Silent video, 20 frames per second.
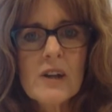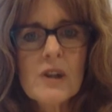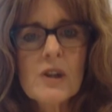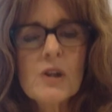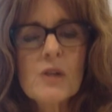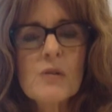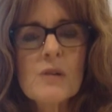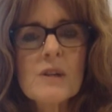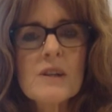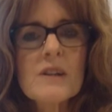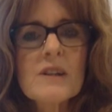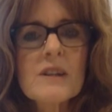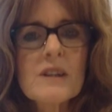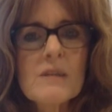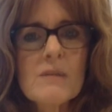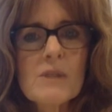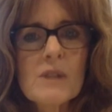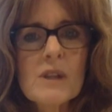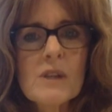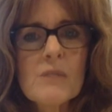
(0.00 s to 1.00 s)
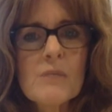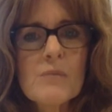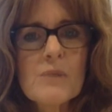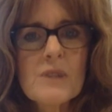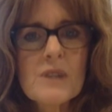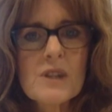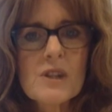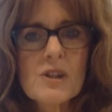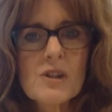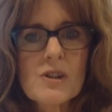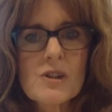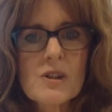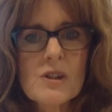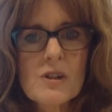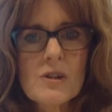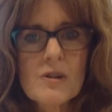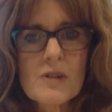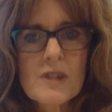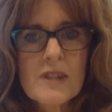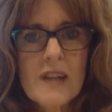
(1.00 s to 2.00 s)
who are in a similar position to
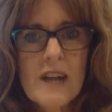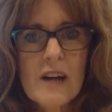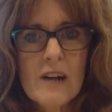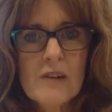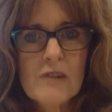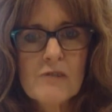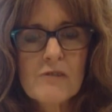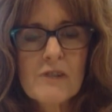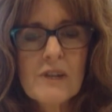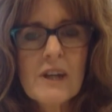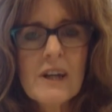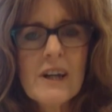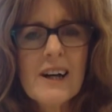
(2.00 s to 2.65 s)
yourself